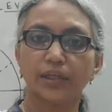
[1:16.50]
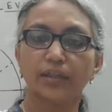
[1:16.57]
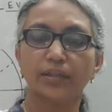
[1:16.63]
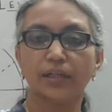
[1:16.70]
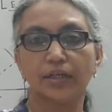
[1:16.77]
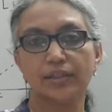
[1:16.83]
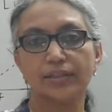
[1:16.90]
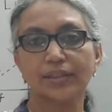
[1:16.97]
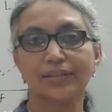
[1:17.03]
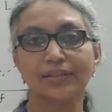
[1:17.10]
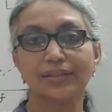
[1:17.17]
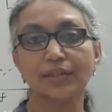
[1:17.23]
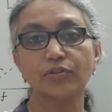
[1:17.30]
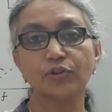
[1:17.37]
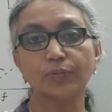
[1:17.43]
then there is a
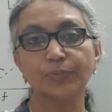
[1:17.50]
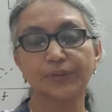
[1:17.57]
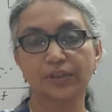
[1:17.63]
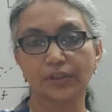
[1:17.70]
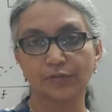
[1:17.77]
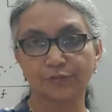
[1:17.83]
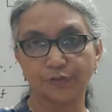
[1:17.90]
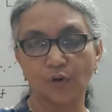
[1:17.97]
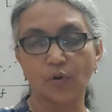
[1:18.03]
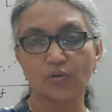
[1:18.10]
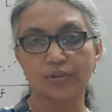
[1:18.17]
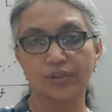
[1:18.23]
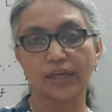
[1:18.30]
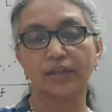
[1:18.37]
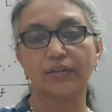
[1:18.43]
centripetal
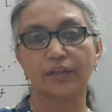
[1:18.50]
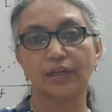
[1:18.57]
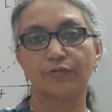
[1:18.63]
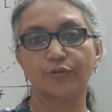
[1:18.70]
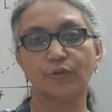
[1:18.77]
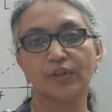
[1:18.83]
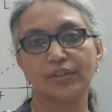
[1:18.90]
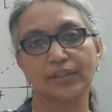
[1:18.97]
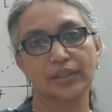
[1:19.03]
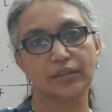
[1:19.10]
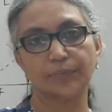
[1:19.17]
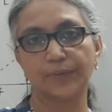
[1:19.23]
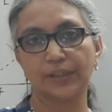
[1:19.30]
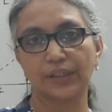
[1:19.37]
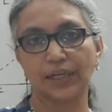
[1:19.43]
force and therefore a
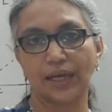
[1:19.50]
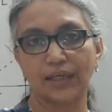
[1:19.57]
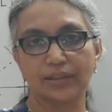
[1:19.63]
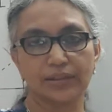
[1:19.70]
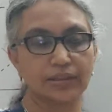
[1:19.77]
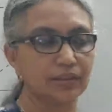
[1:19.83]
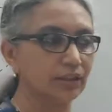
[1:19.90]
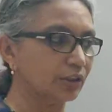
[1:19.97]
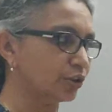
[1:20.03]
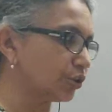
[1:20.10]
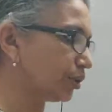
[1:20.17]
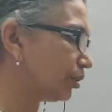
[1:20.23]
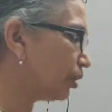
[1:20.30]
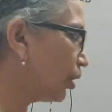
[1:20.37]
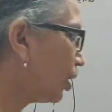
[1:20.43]
centripetal
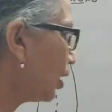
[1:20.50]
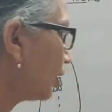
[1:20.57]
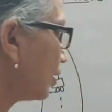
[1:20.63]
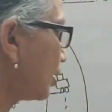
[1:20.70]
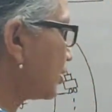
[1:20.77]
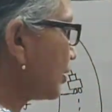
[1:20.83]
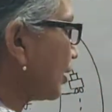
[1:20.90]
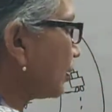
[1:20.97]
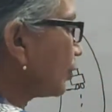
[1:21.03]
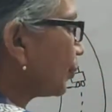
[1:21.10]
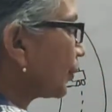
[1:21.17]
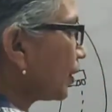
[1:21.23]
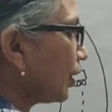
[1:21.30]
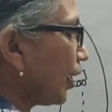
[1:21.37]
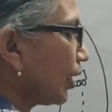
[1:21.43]
acceleration. The
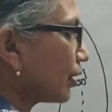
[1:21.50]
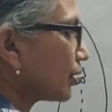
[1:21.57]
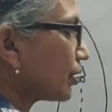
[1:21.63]
centripetal